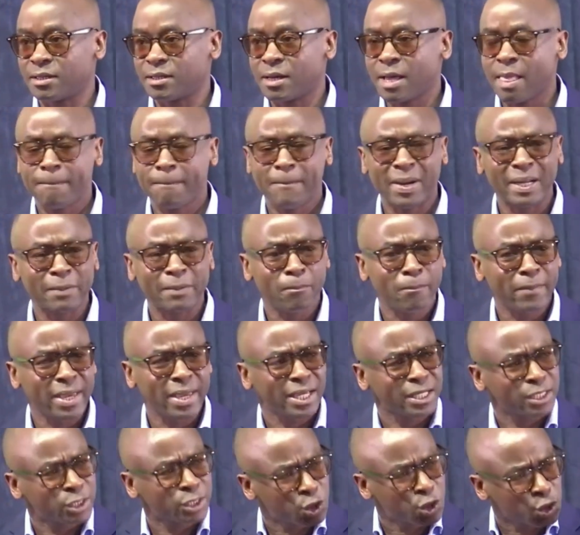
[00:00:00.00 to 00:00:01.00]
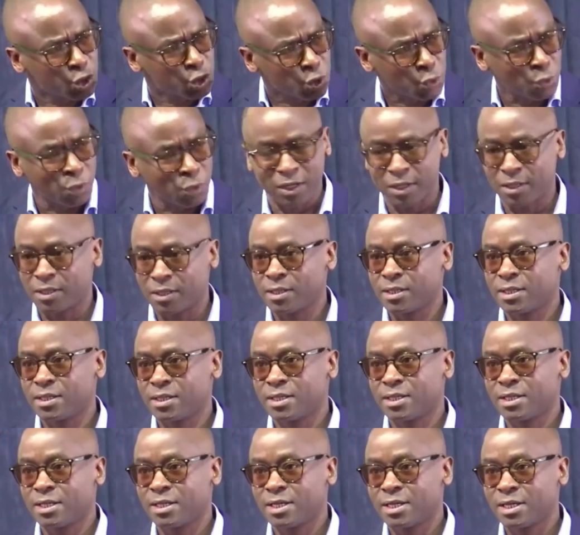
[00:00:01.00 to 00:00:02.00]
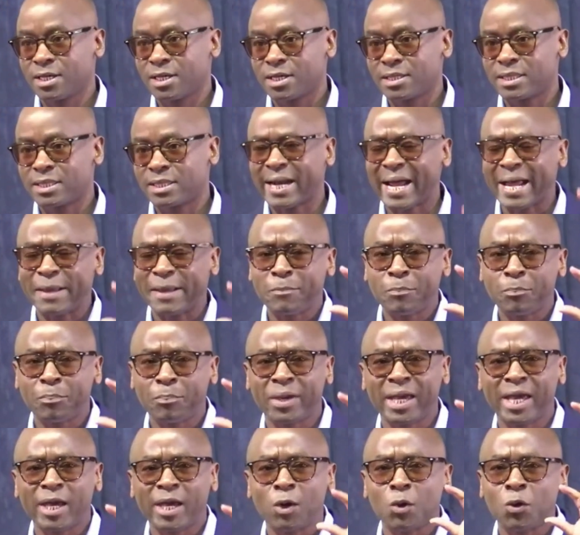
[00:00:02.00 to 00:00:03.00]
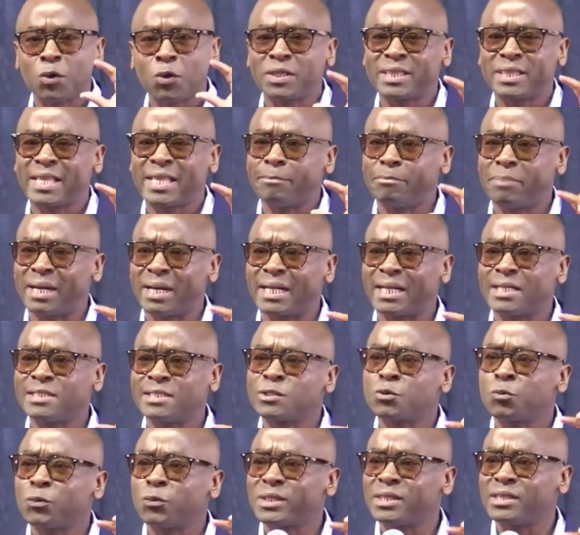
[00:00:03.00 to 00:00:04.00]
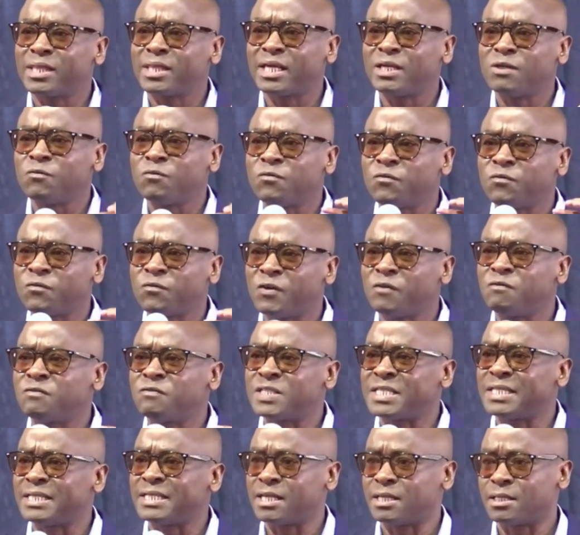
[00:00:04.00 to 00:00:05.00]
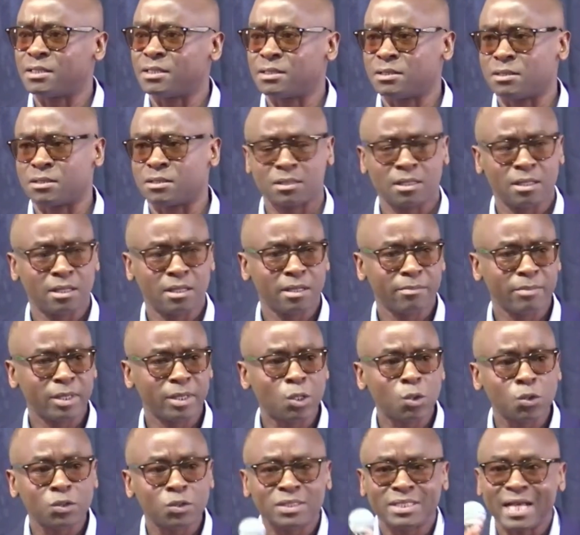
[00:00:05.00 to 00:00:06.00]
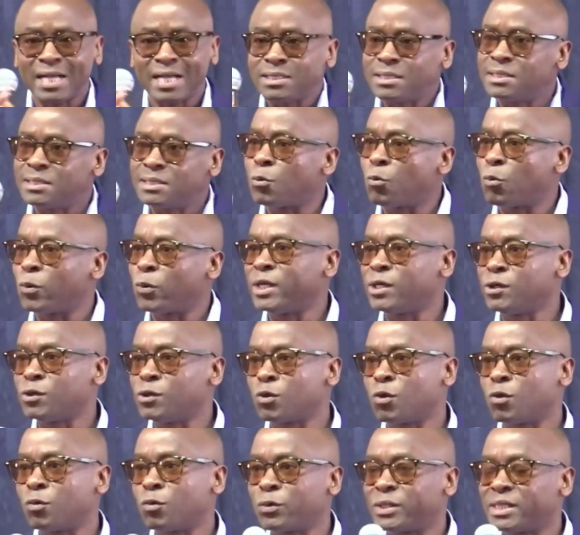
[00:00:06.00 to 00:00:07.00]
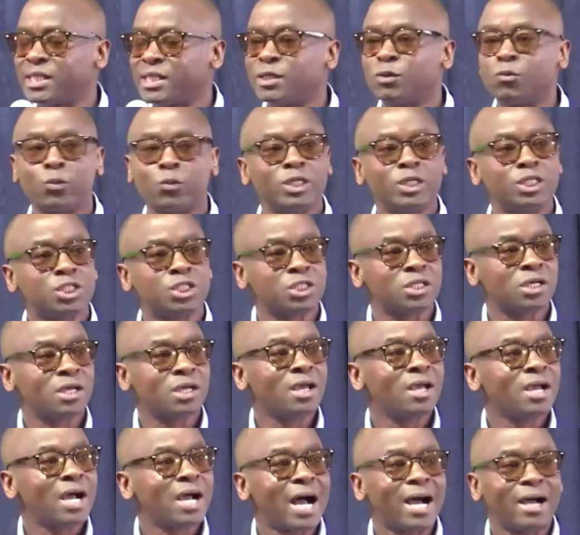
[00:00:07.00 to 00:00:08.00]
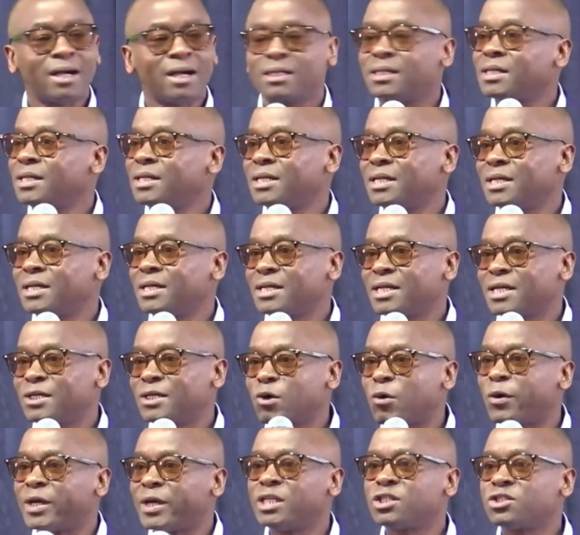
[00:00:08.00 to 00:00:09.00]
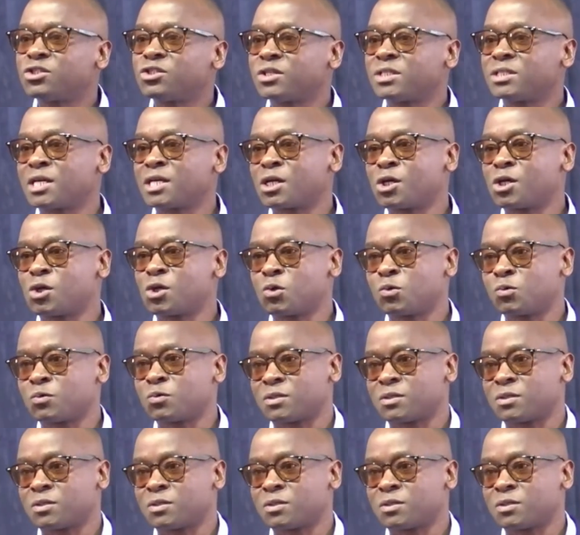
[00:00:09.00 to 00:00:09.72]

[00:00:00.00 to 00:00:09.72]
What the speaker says: But make sure that I pay all that balance within 50 days, because that's the window within which no interest accrues.